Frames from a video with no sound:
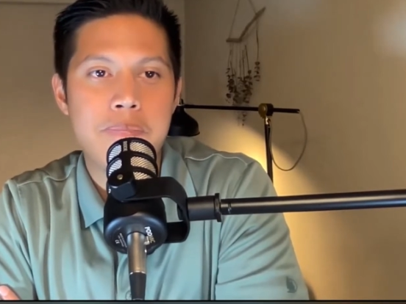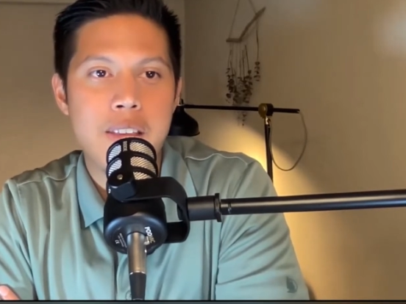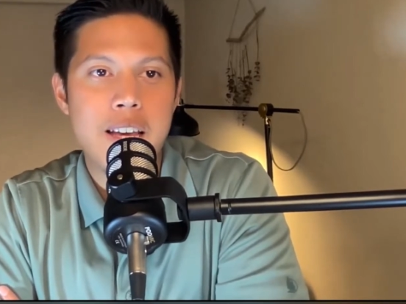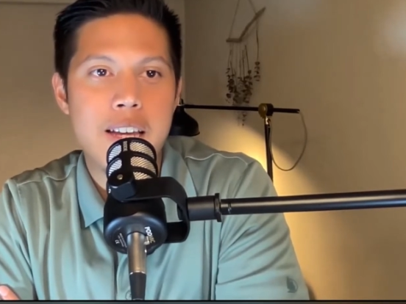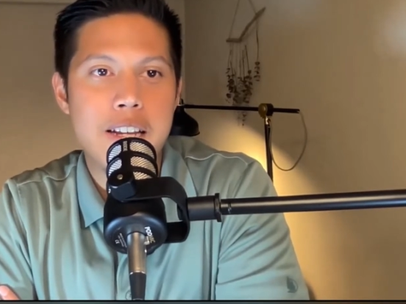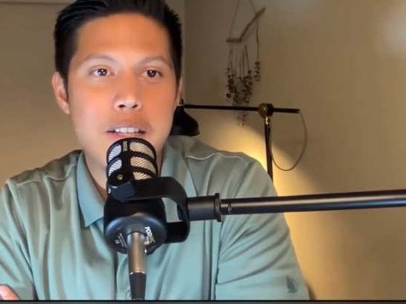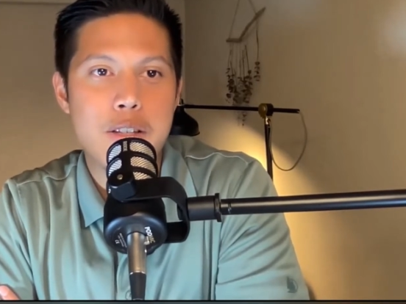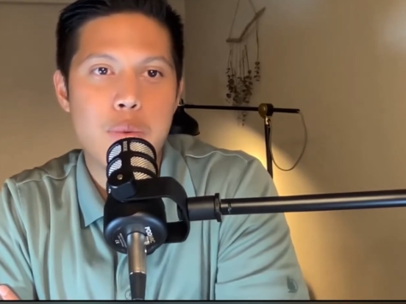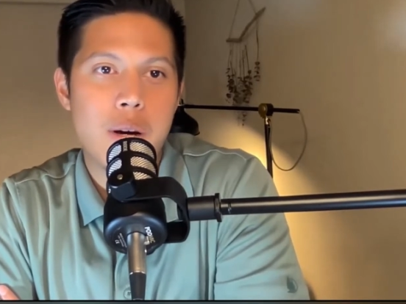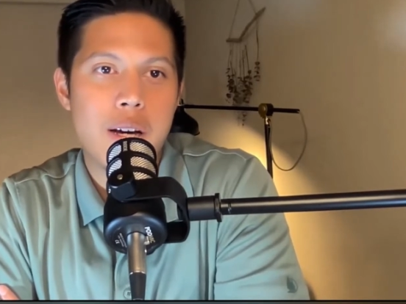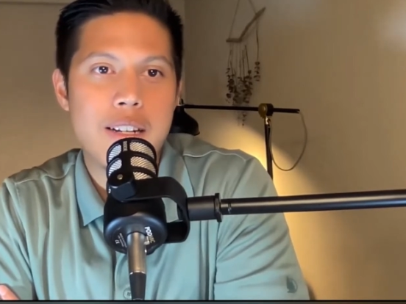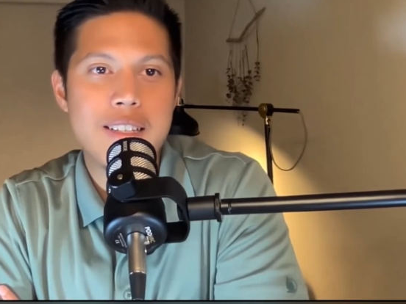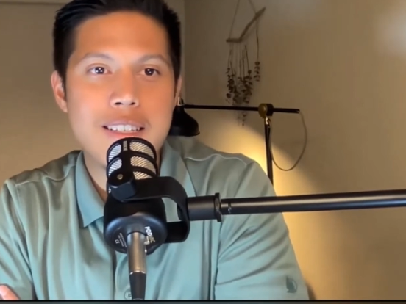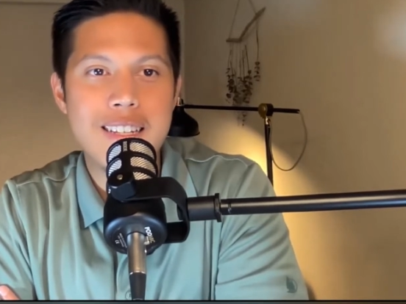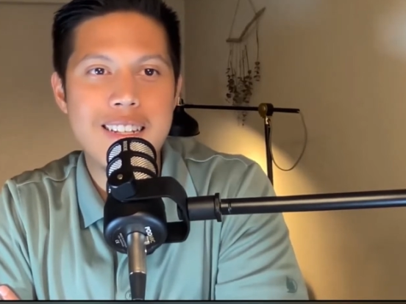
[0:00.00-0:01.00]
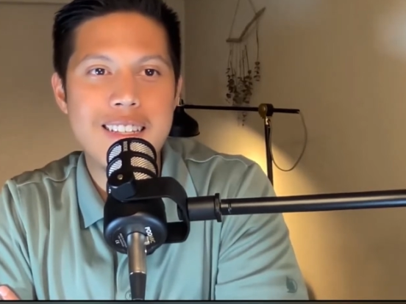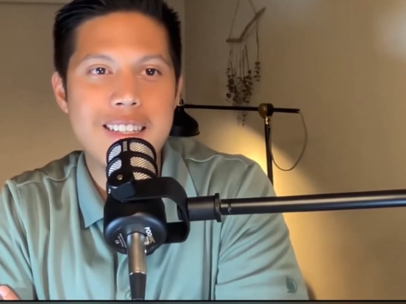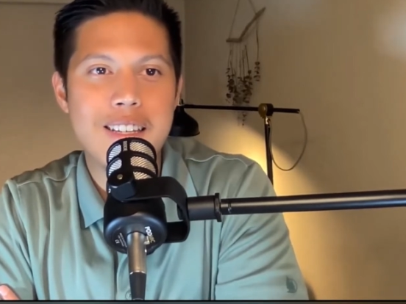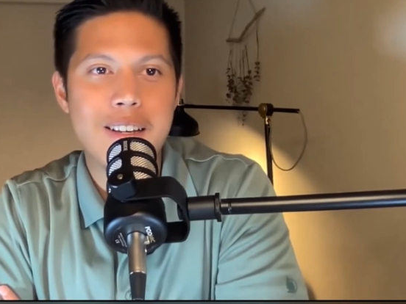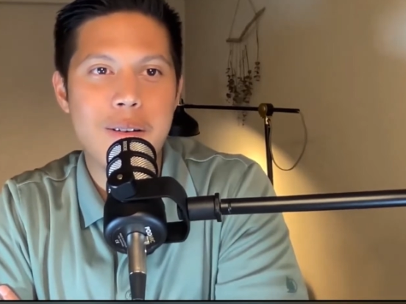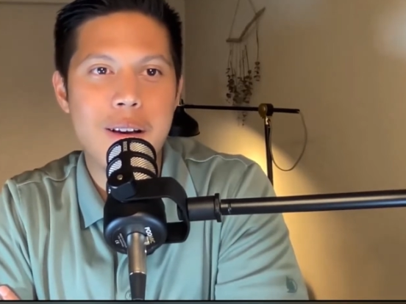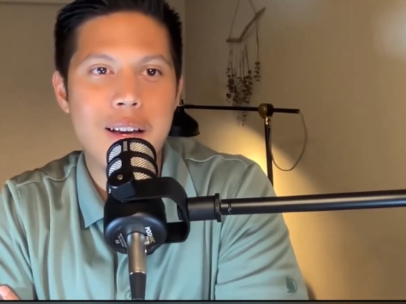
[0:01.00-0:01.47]
And that's why the
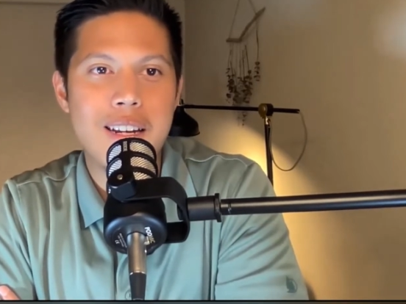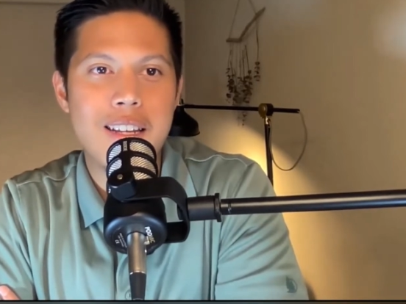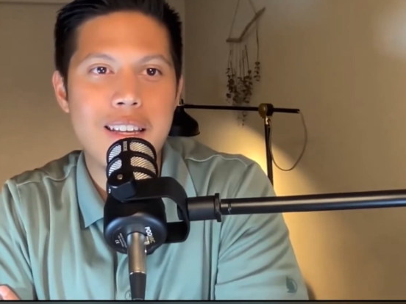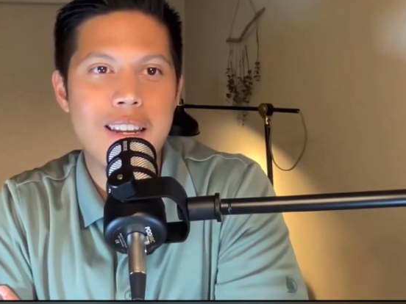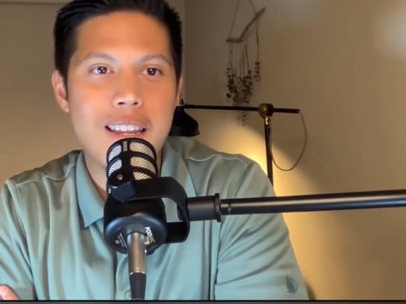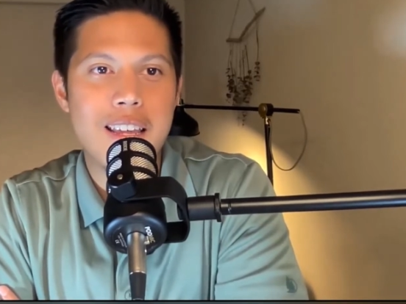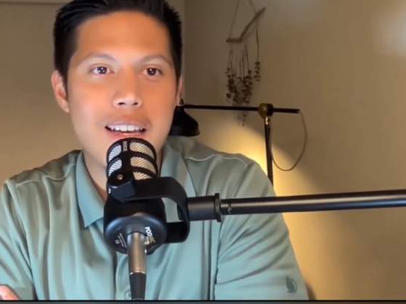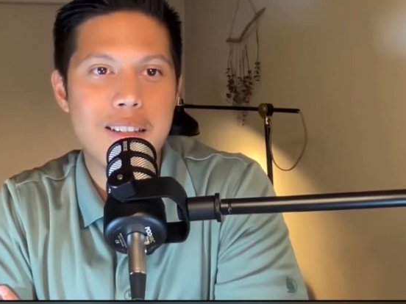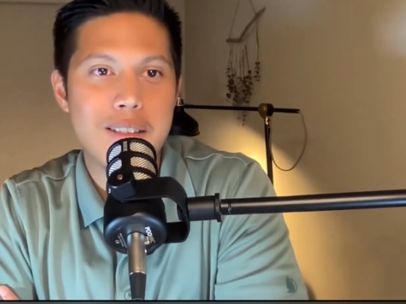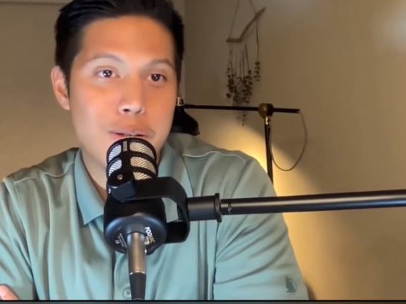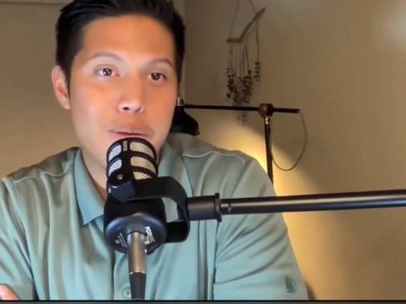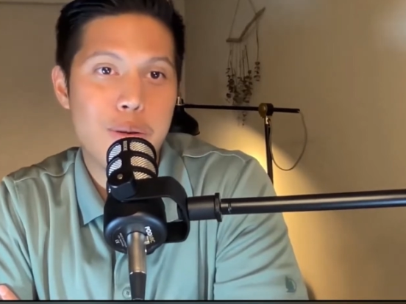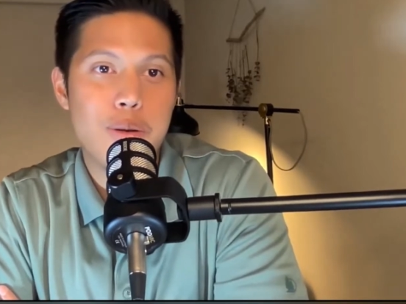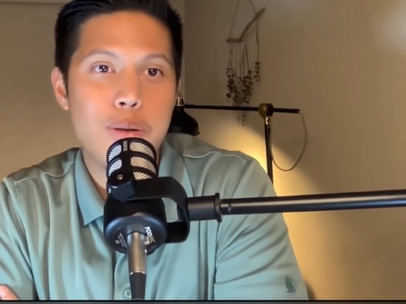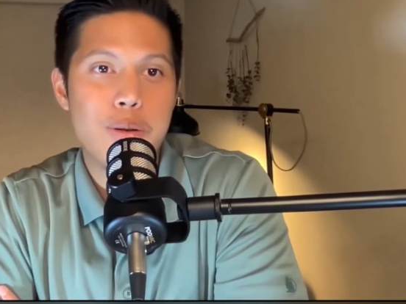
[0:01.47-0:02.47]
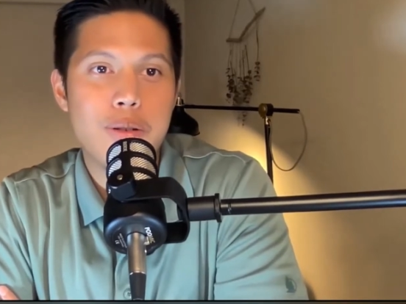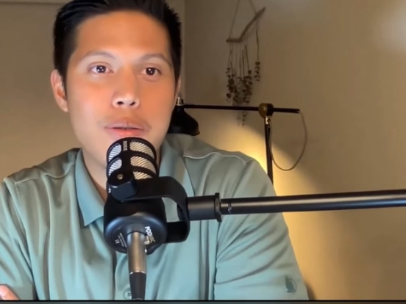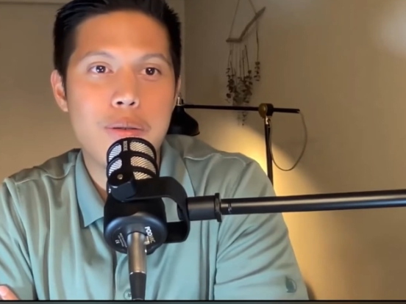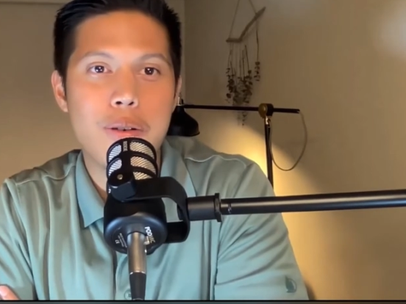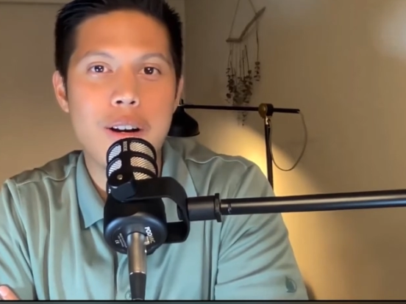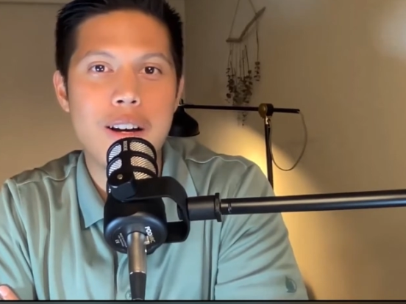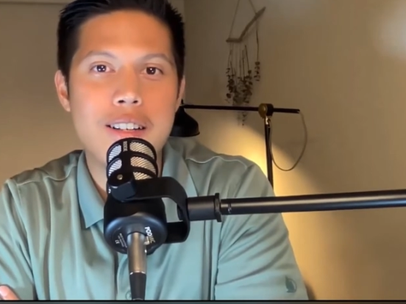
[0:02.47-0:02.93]
CDC created a tool
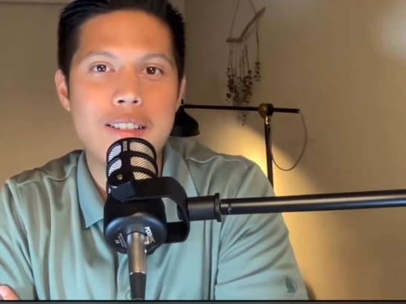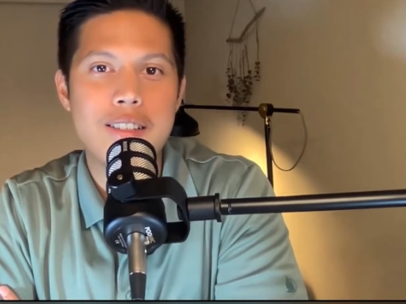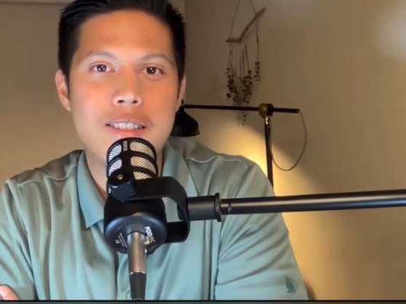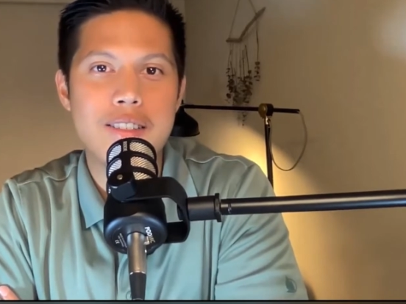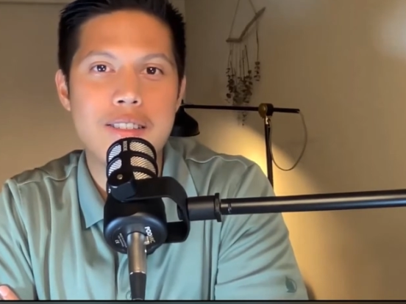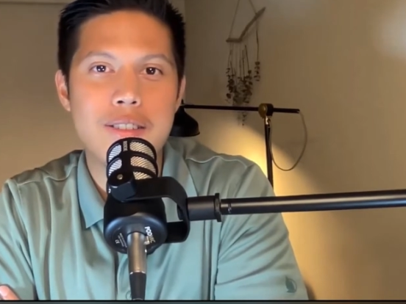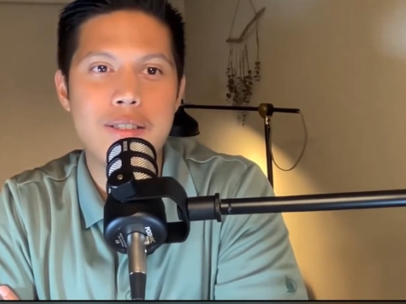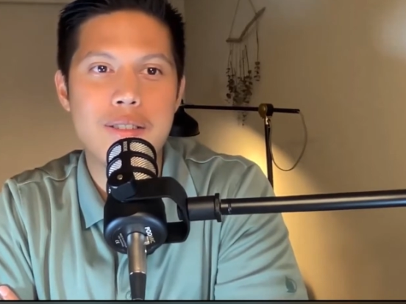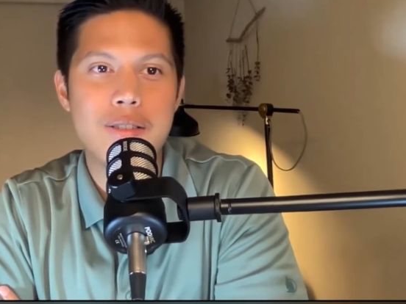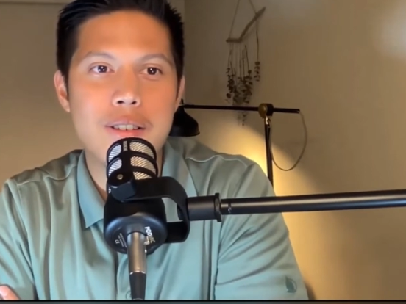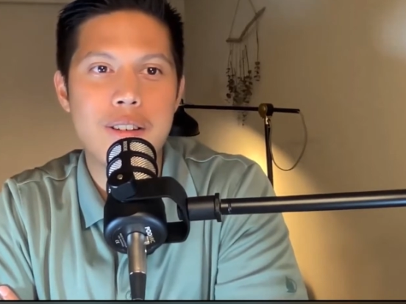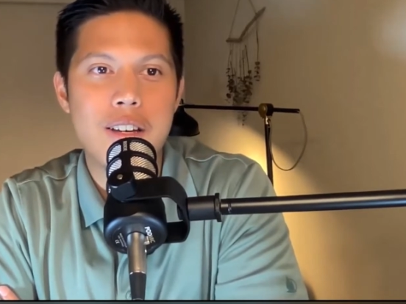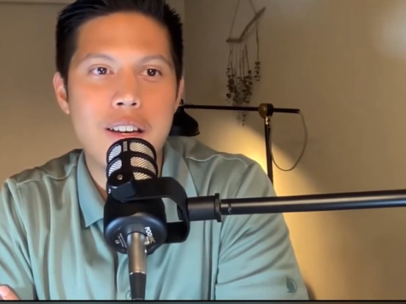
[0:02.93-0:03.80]
for us to